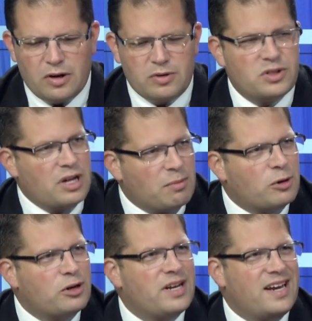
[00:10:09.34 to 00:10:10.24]

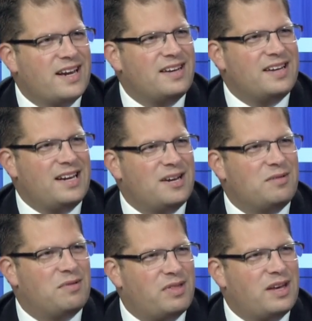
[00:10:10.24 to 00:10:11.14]
stubborn
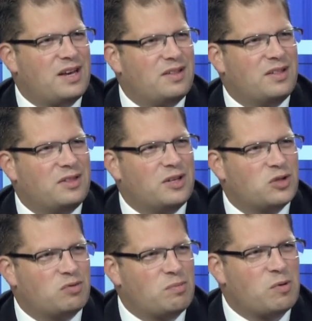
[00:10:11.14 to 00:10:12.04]
in thinking that
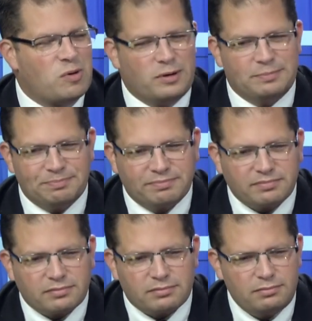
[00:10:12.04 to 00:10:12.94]
this report
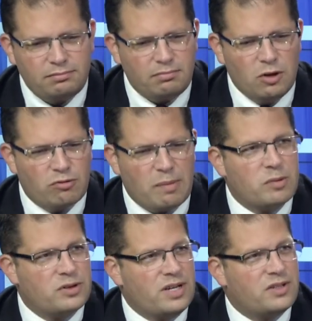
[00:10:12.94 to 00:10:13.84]

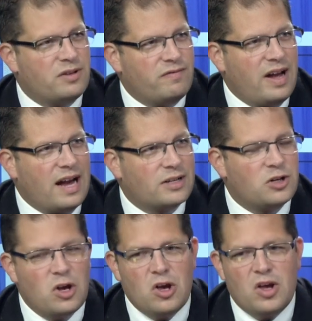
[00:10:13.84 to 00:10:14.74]
represents the facts,
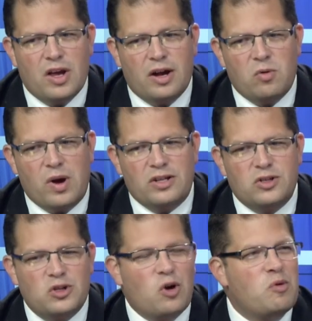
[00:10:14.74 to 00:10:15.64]
when
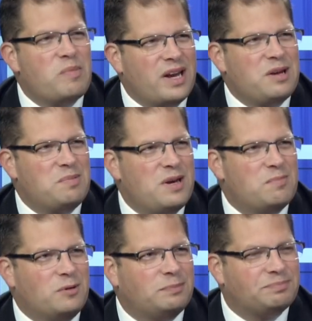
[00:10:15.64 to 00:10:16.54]
so many
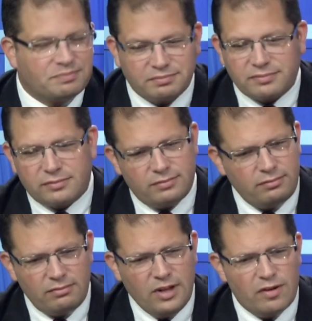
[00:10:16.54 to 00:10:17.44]
people
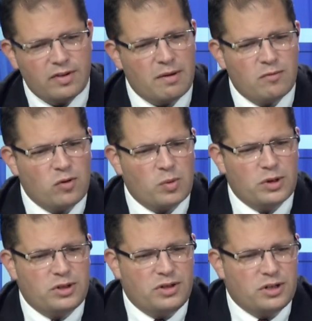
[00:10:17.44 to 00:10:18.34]
have come
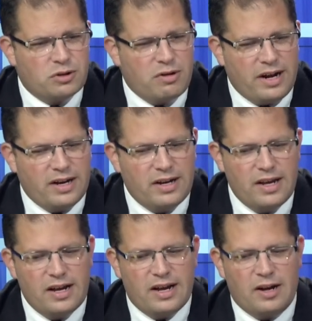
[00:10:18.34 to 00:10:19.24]
forward to discredit
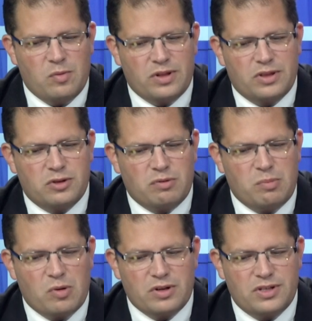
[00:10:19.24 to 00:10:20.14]
what this
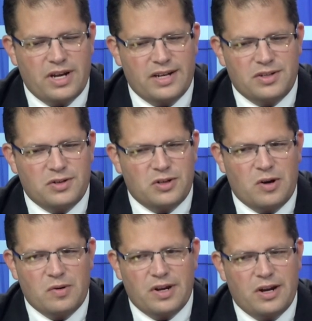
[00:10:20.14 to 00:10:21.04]
report says. And
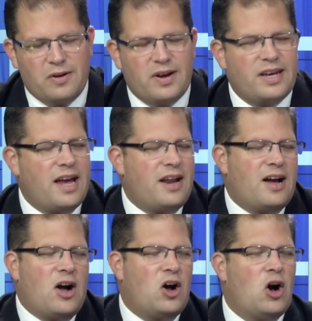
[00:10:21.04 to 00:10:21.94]
so, you know, again,
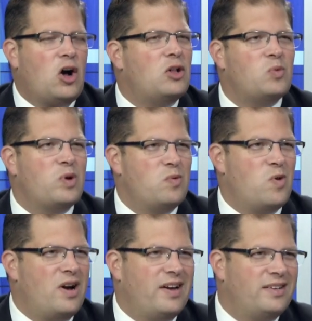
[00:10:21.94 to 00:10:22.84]
all we
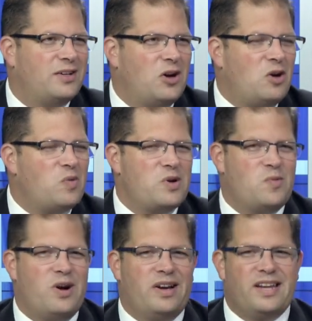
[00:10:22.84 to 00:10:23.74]

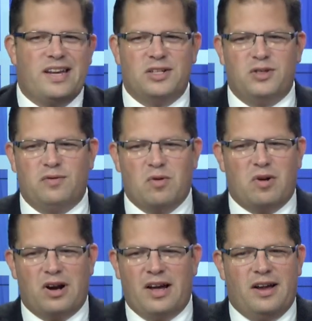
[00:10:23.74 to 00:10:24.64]
want is
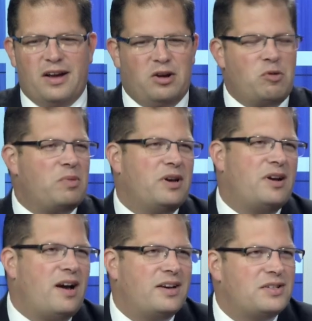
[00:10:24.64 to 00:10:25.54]
for an open
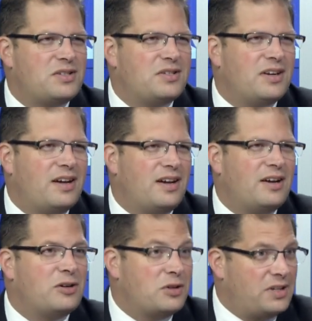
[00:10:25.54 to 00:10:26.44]
and honest
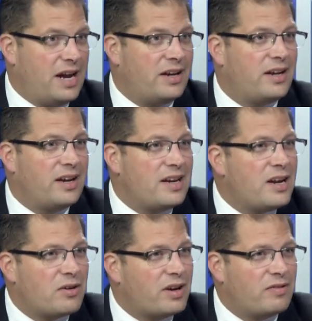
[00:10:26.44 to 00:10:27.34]
understanding and
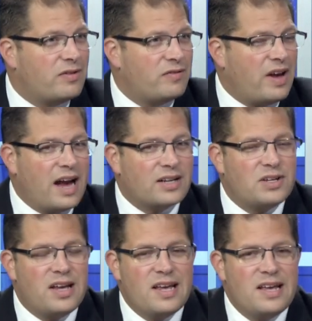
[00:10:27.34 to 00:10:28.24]
hearing of the
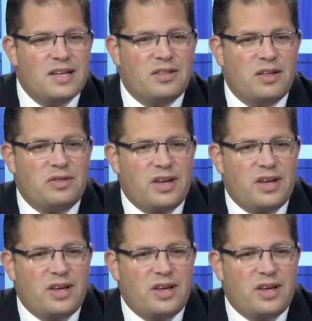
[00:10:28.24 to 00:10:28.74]
facts, that